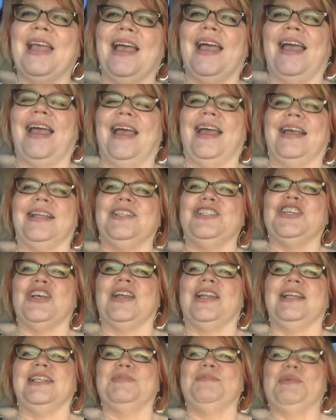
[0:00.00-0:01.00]
And
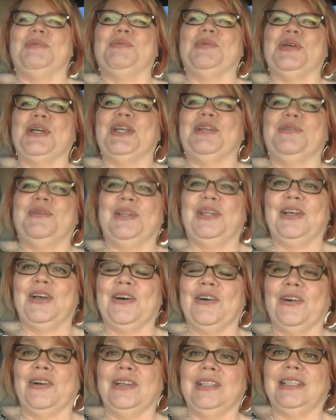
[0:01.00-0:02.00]
John has been working really
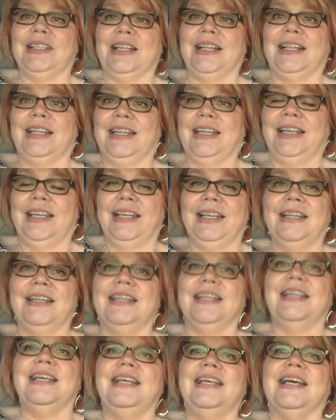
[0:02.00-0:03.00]
hard to clean
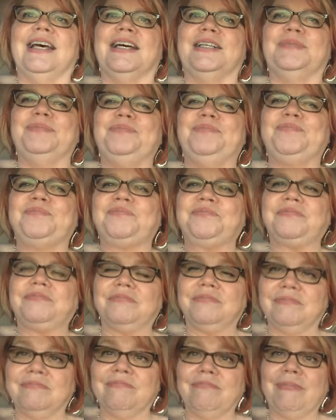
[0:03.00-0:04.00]
the,
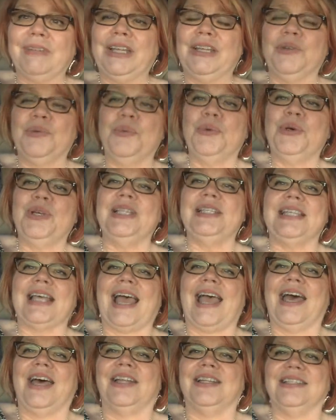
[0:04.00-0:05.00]
um, the woods
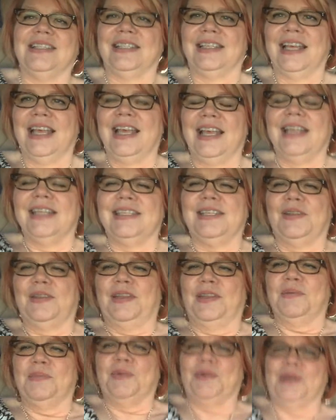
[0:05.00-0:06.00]
out so
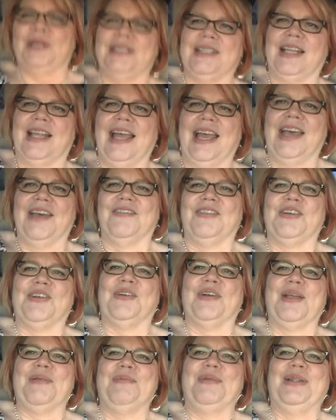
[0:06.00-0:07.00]
that the boys will have a
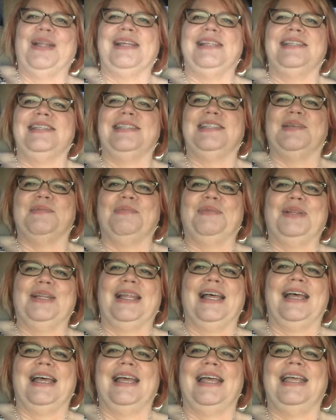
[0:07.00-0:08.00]
great place to
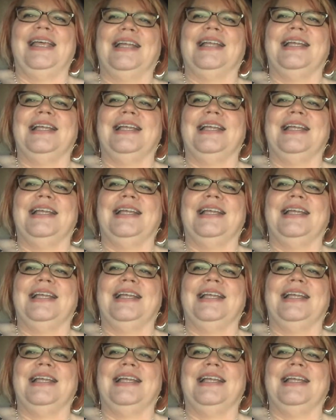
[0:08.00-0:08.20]
play.